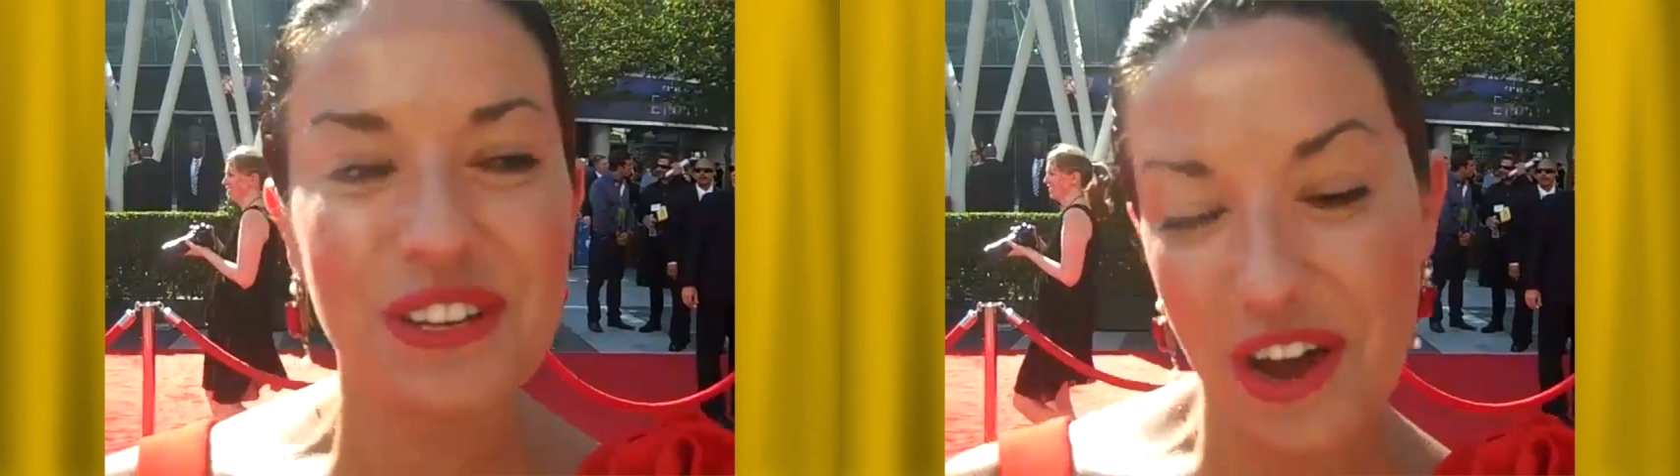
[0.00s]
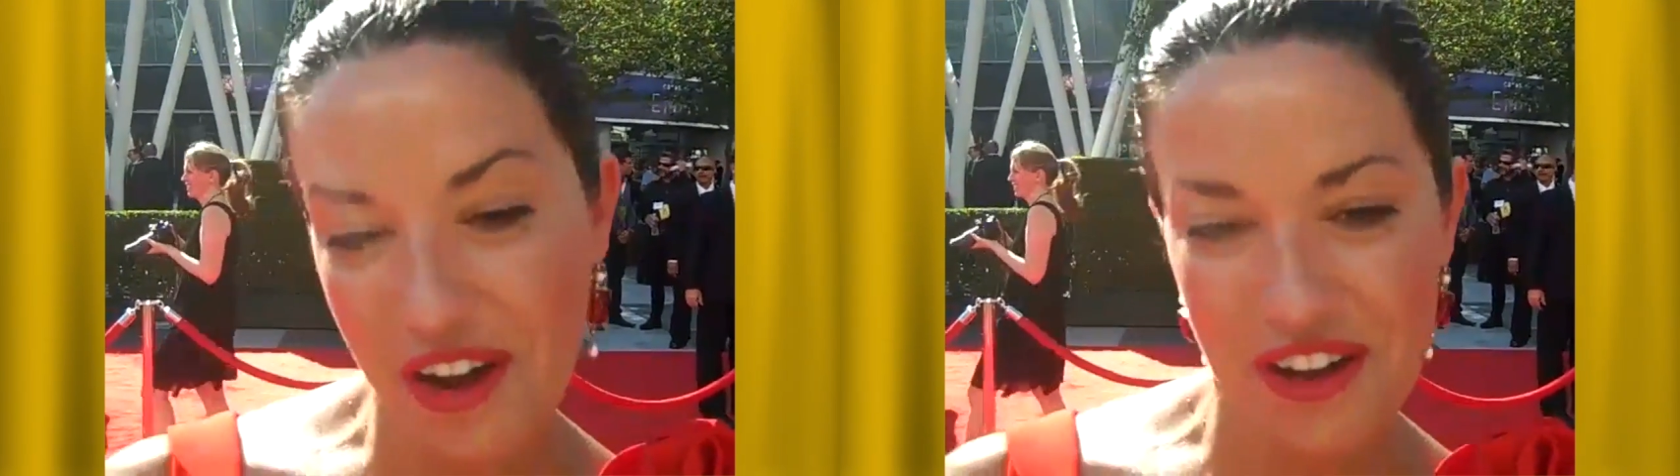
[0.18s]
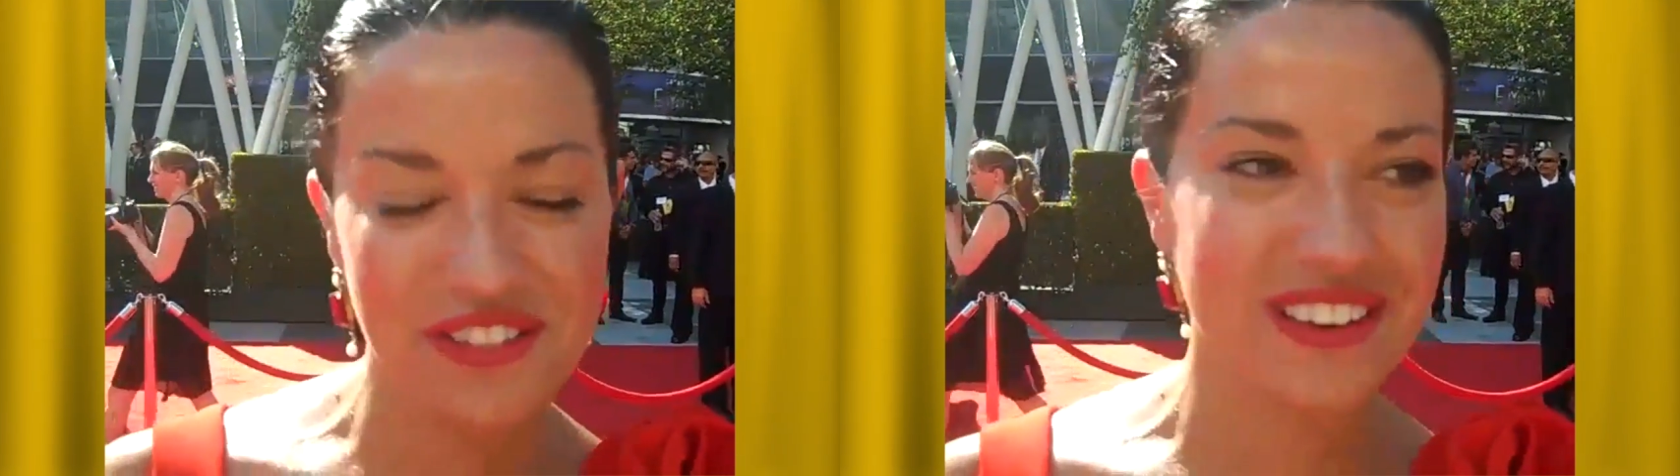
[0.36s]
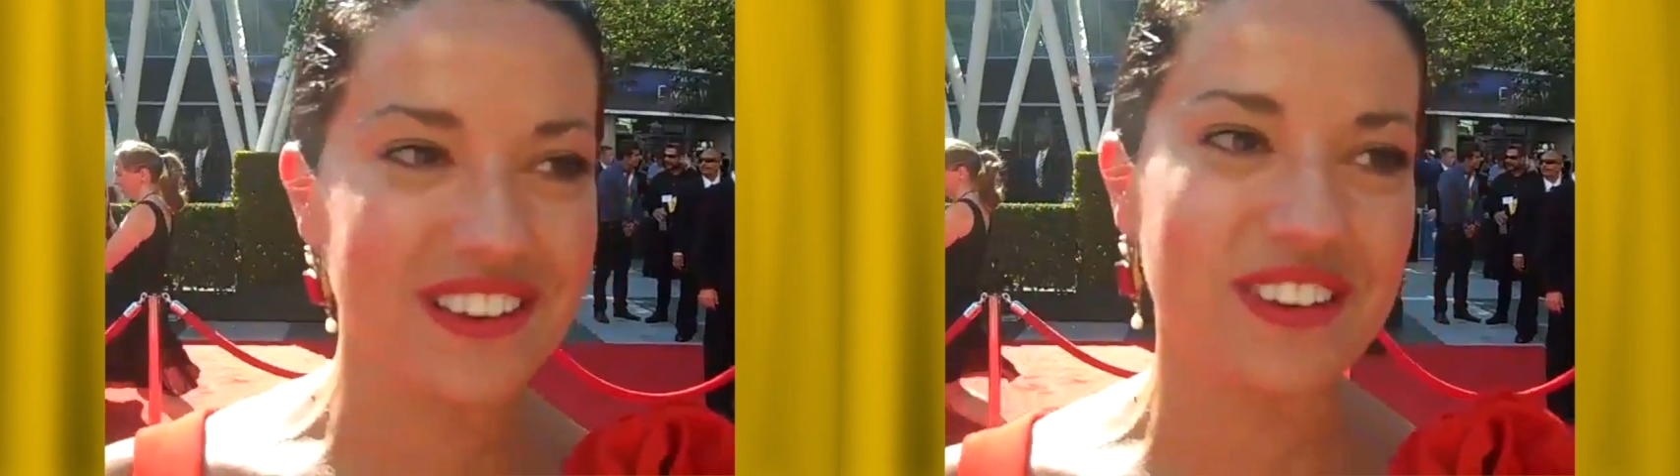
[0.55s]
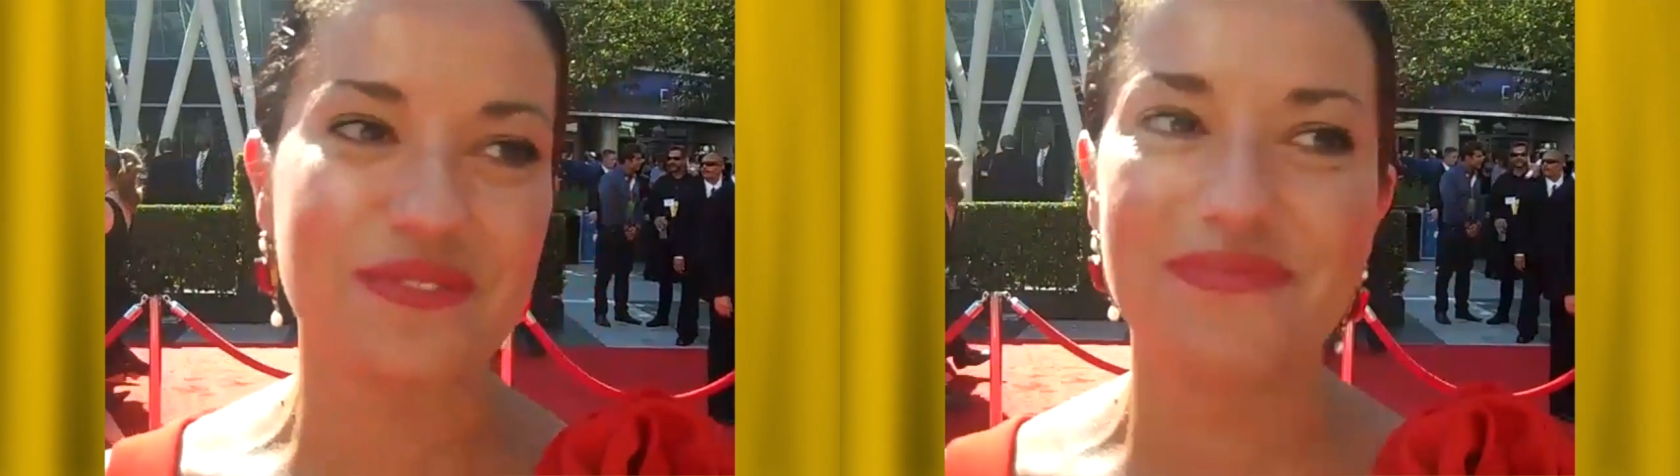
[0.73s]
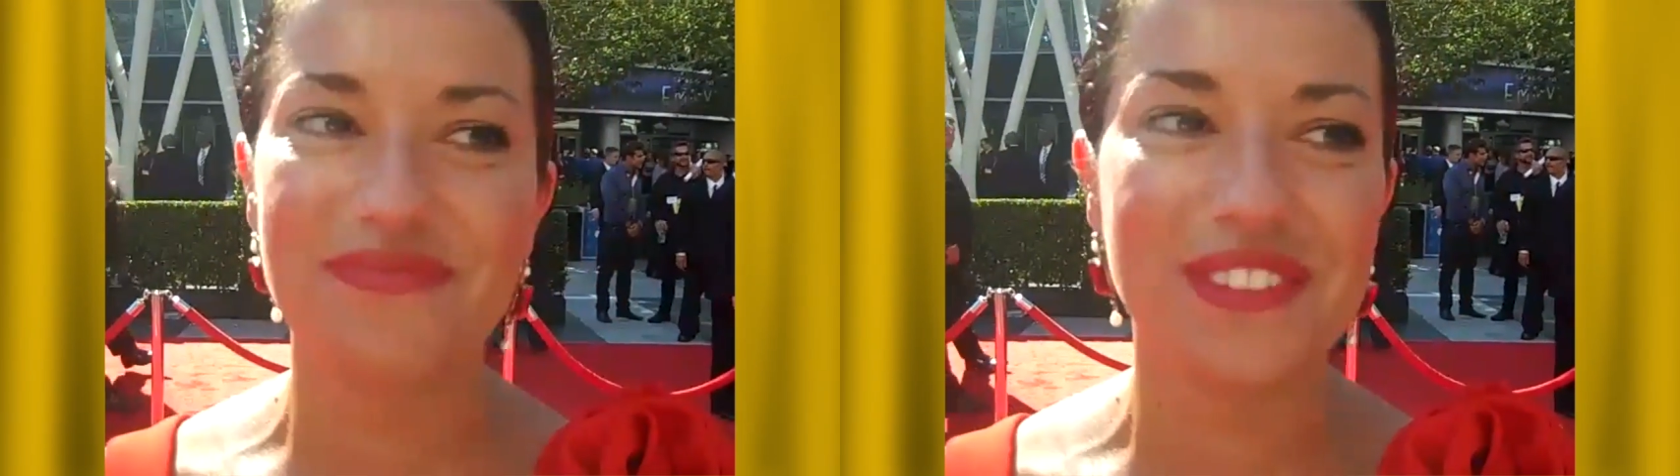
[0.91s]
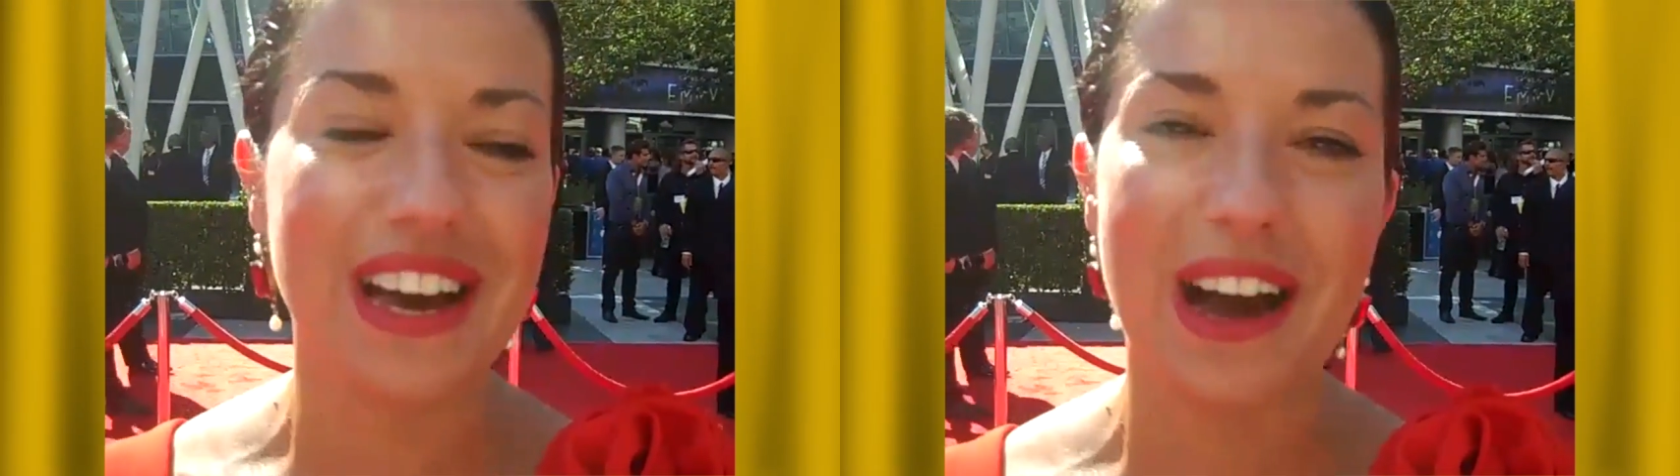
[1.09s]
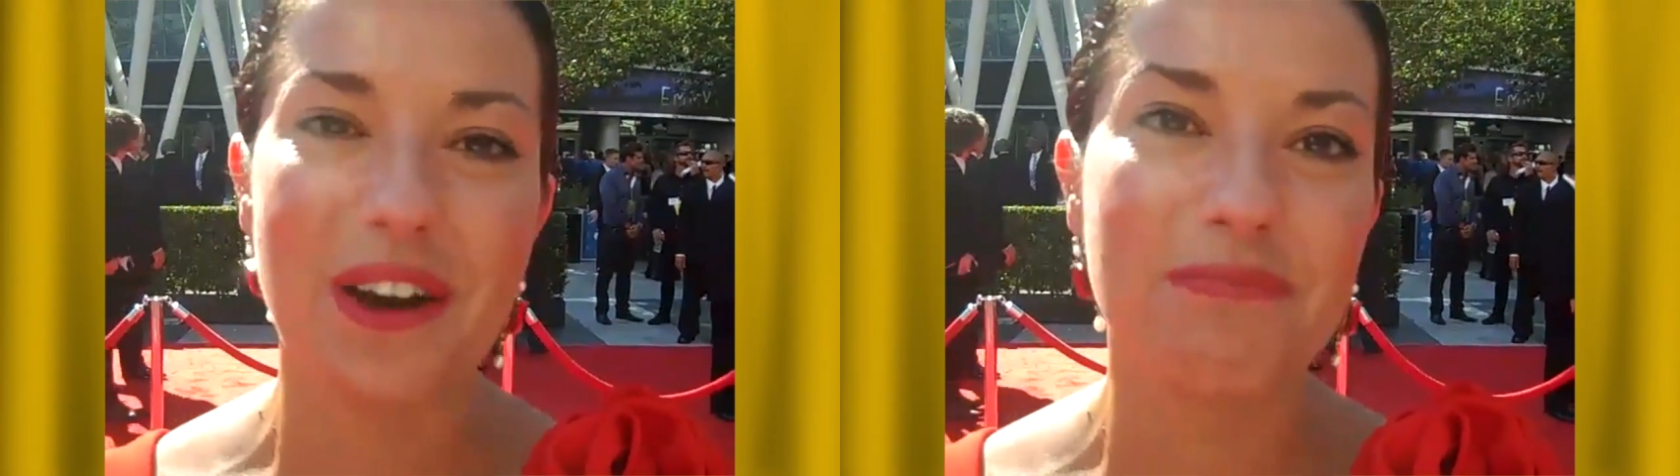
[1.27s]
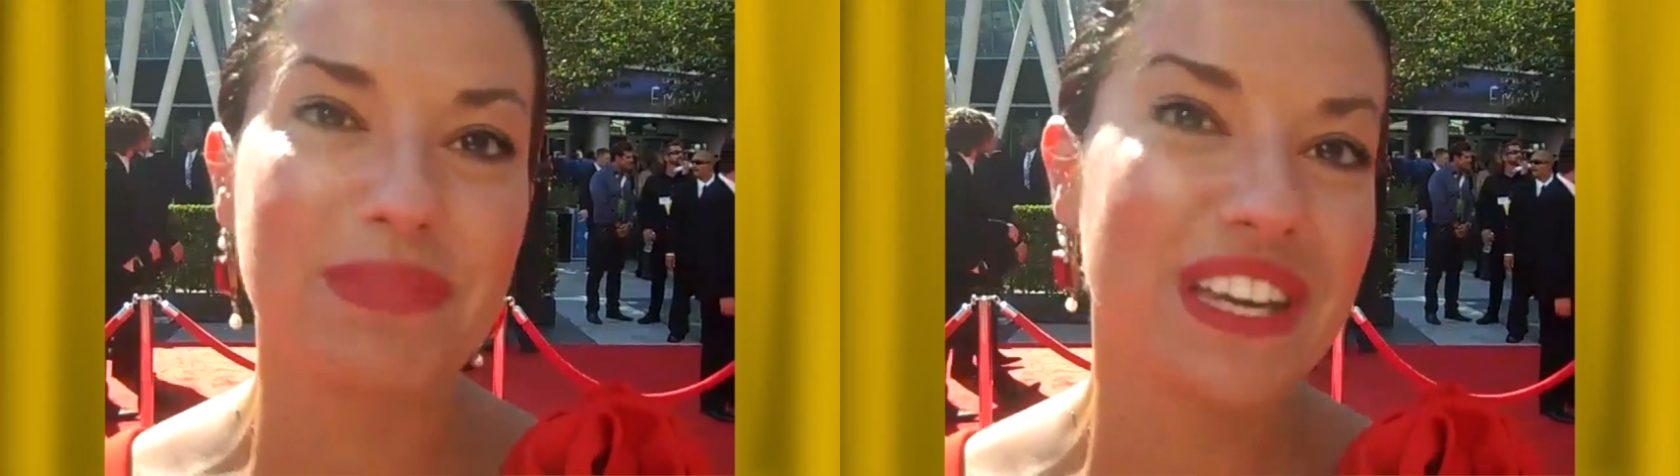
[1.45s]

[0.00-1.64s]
on our